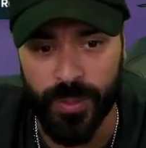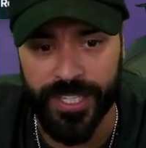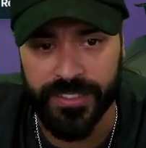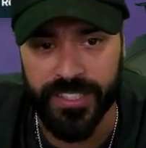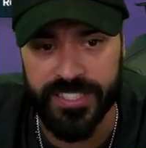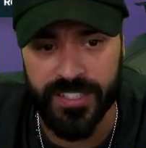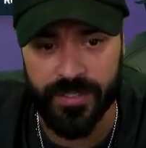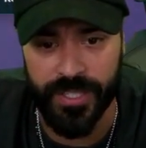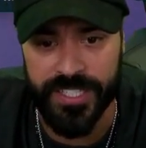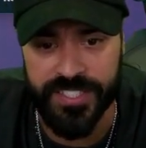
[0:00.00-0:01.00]
Wait, it's a
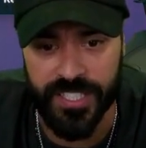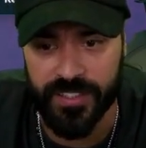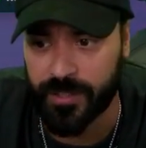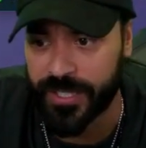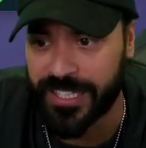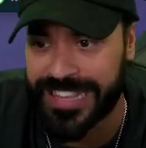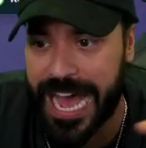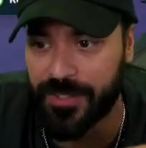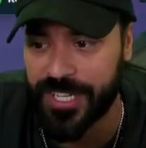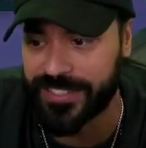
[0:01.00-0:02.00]

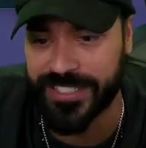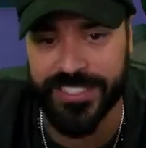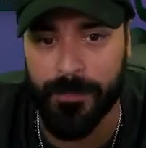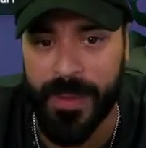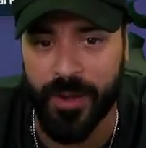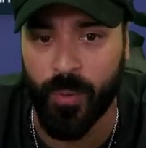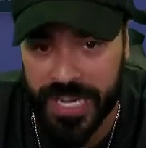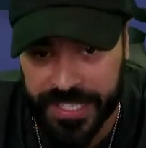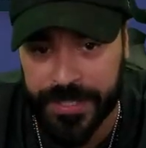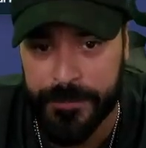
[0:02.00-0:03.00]
3,000. This is a better
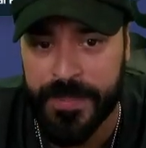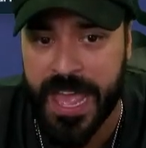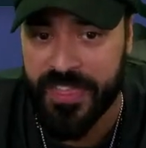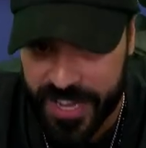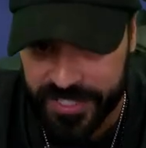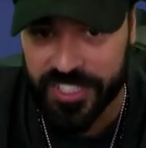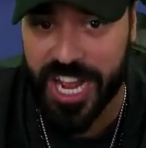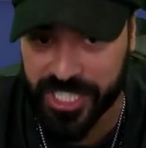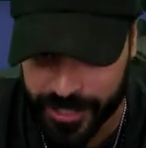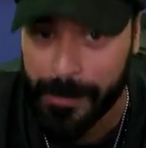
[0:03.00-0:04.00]
win. This is
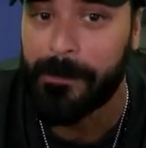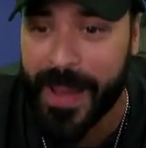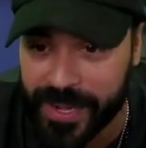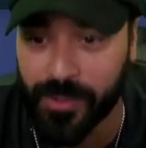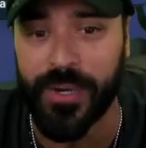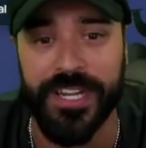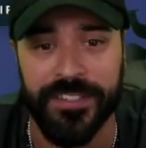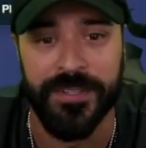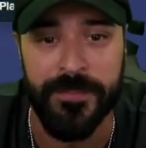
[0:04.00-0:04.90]
actually a better win.